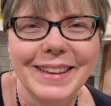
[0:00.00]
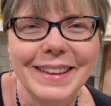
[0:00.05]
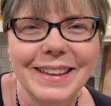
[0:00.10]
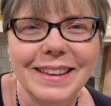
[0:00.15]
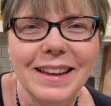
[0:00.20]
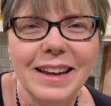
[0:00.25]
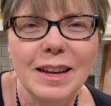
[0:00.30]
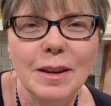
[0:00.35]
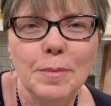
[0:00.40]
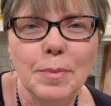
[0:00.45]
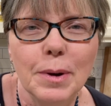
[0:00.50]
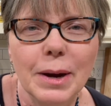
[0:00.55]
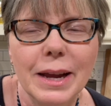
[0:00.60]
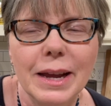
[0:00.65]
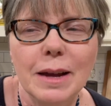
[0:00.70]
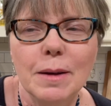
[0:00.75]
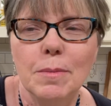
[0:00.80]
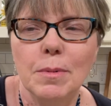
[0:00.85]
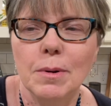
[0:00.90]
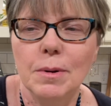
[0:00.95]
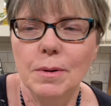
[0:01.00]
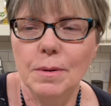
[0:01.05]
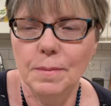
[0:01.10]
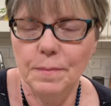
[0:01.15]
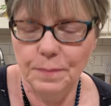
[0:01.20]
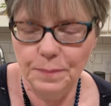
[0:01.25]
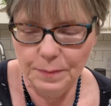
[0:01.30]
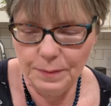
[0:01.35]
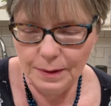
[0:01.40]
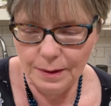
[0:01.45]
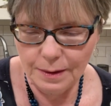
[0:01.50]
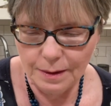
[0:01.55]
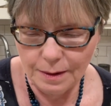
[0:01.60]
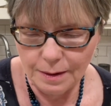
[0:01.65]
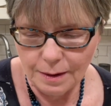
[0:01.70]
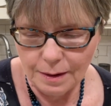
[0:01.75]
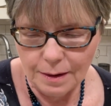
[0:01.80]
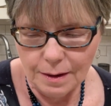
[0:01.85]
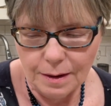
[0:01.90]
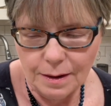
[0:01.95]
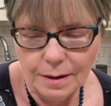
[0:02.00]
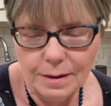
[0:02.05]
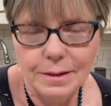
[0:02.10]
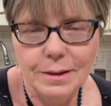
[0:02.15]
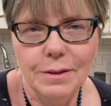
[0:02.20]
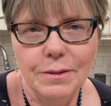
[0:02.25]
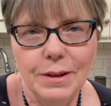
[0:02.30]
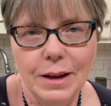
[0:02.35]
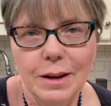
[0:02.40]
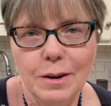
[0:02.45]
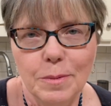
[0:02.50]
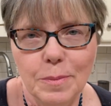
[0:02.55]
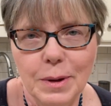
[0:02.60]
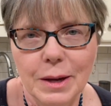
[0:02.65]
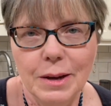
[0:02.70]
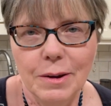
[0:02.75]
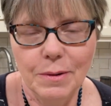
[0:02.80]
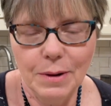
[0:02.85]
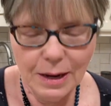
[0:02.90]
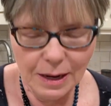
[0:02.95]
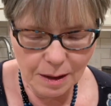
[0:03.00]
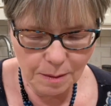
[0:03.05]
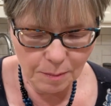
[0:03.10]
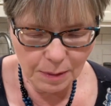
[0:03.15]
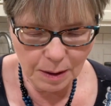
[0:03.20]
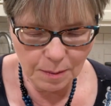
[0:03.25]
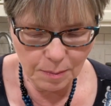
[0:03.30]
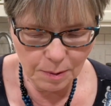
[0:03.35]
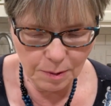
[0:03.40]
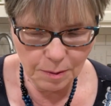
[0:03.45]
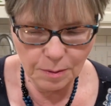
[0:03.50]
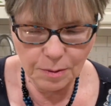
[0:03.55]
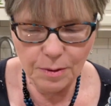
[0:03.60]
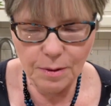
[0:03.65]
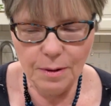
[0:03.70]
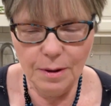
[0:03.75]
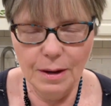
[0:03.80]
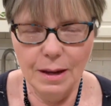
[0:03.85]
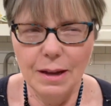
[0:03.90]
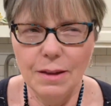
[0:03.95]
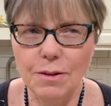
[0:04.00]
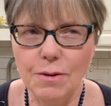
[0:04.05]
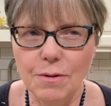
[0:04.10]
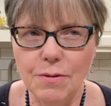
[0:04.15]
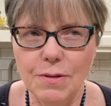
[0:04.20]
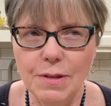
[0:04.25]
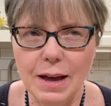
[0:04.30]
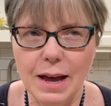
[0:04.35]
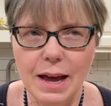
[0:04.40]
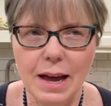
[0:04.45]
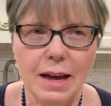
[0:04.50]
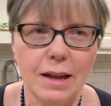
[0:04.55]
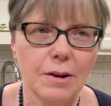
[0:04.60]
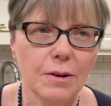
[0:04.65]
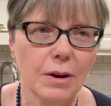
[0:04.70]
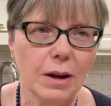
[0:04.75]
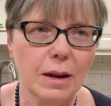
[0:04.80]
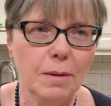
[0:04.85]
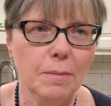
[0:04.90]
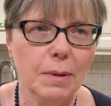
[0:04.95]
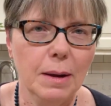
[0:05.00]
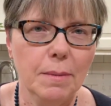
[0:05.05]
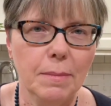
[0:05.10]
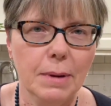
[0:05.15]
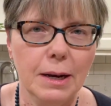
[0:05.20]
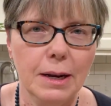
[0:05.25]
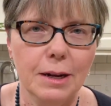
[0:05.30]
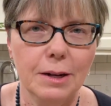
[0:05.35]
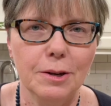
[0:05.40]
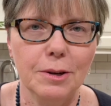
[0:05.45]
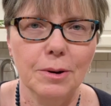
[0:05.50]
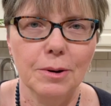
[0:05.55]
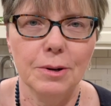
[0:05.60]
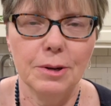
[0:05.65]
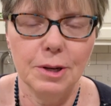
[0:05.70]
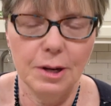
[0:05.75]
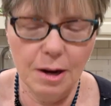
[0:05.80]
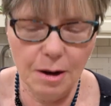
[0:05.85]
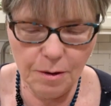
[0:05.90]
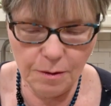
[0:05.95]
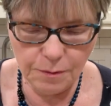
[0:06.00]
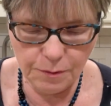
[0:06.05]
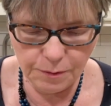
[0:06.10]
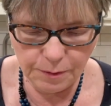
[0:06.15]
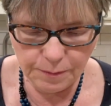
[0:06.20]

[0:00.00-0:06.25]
not breakable. So that'll be going in my booth. Either that or on my miniature shelf